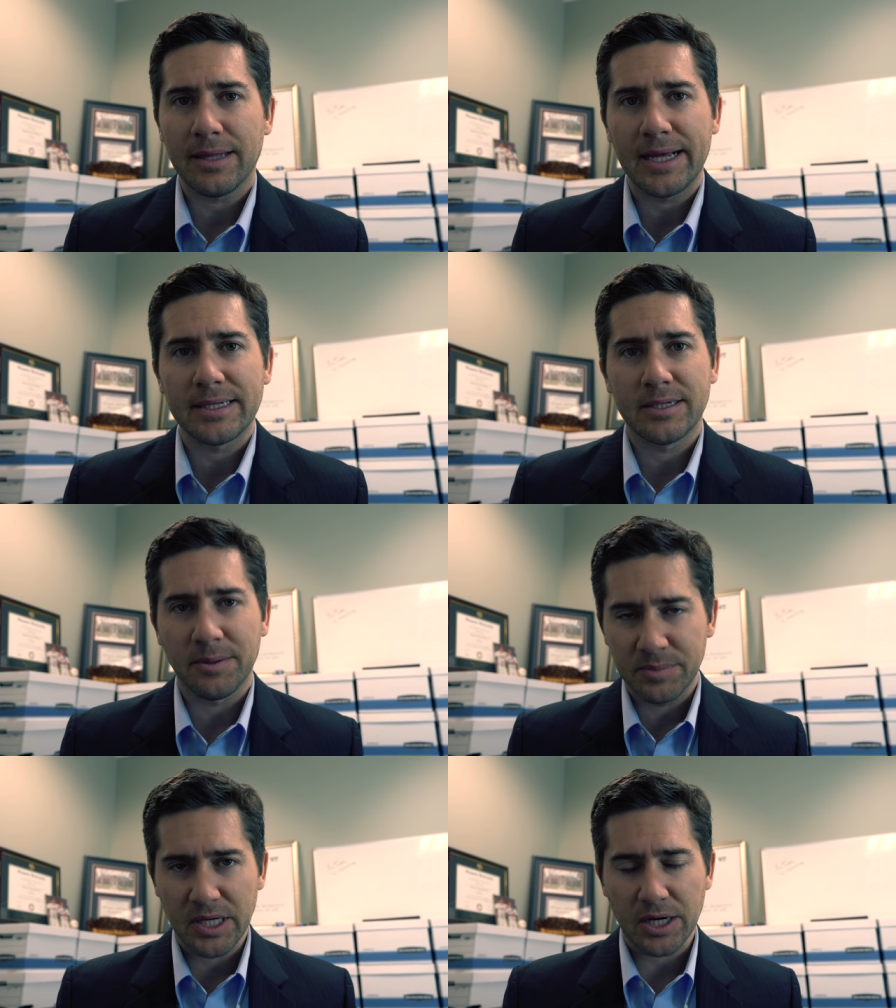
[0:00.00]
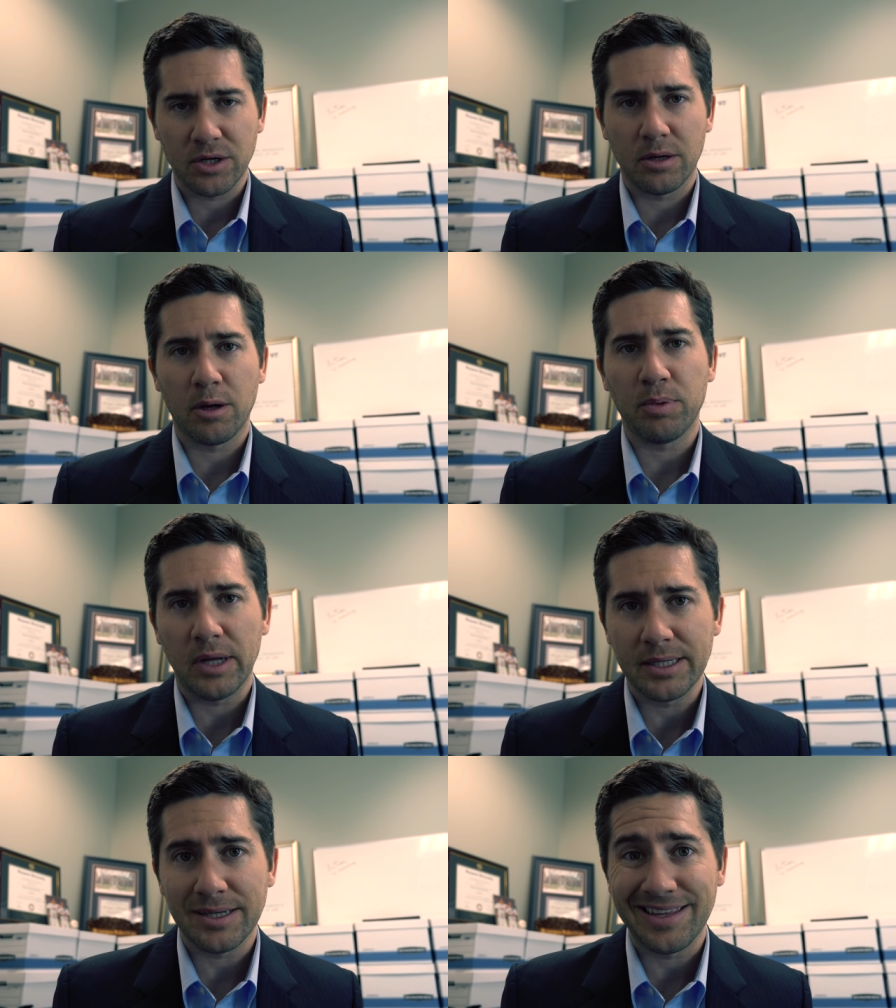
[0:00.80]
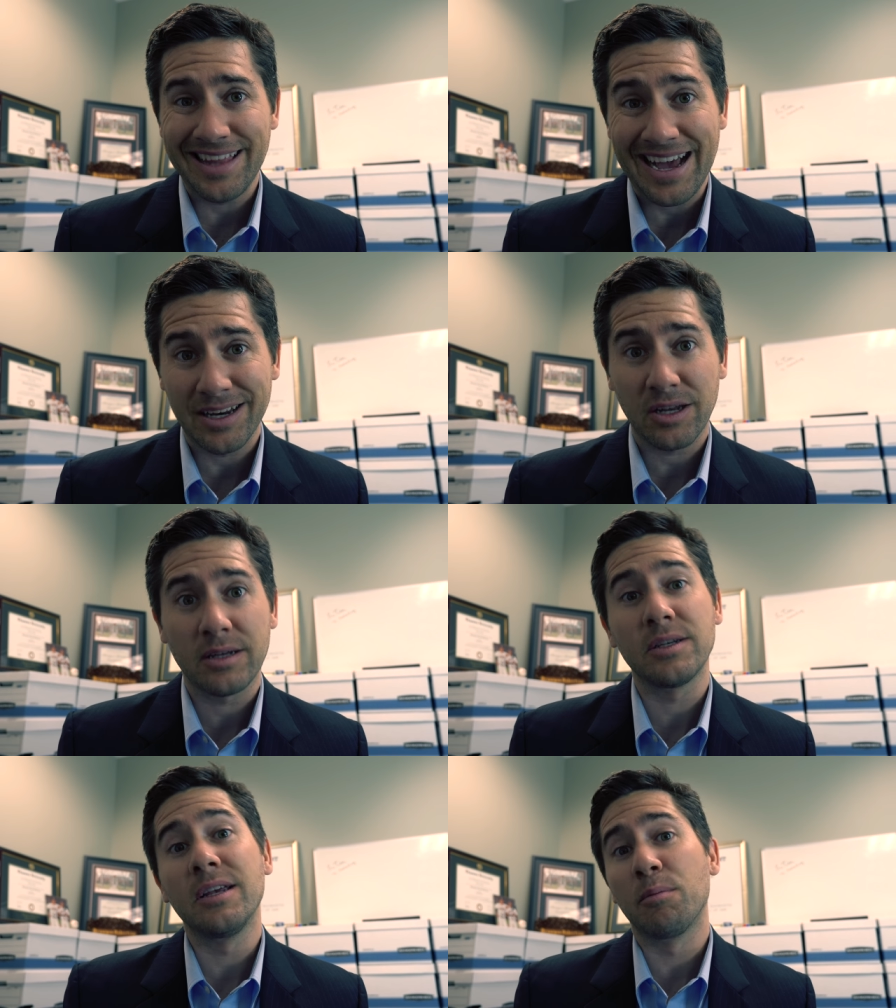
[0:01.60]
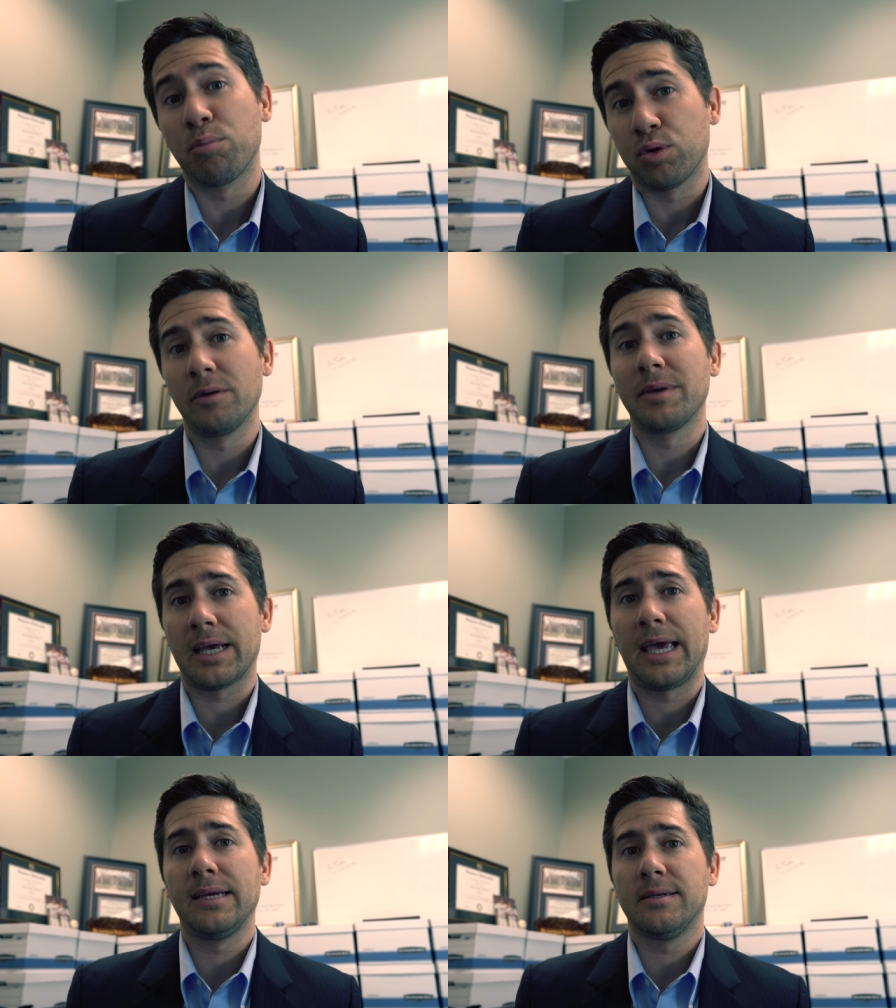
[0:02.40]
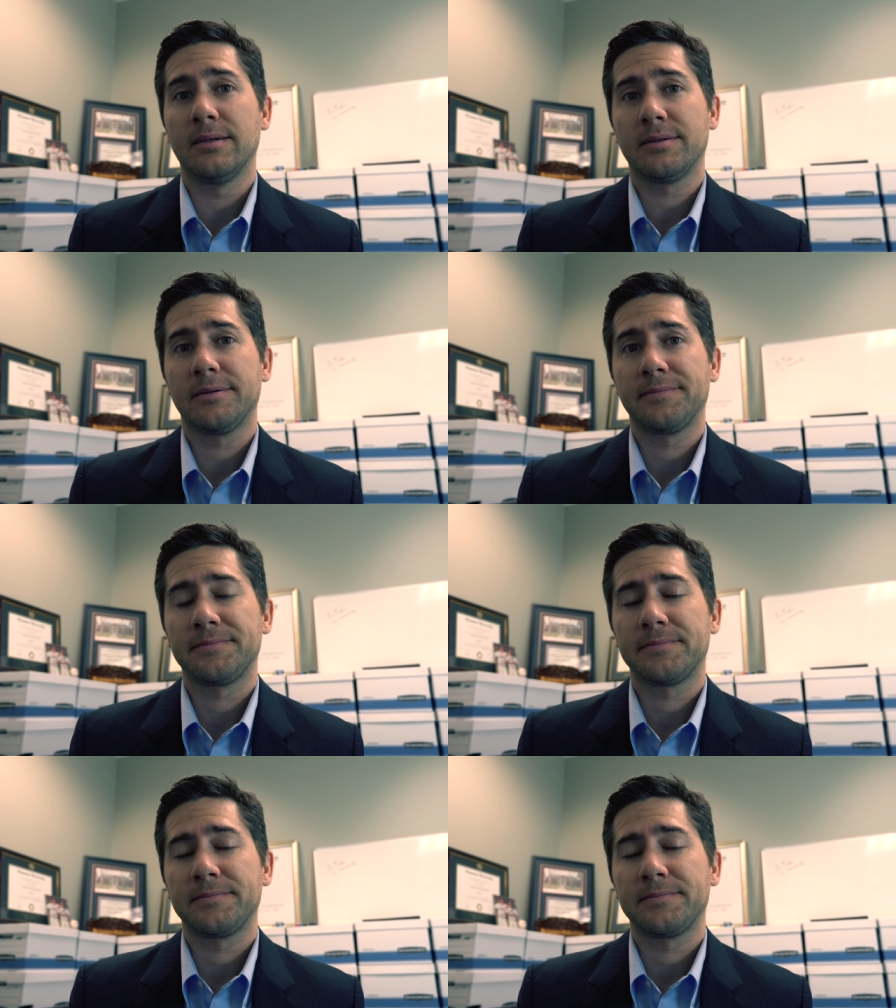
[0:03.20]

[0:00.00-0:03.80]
last subsection applies a lot in employment cases.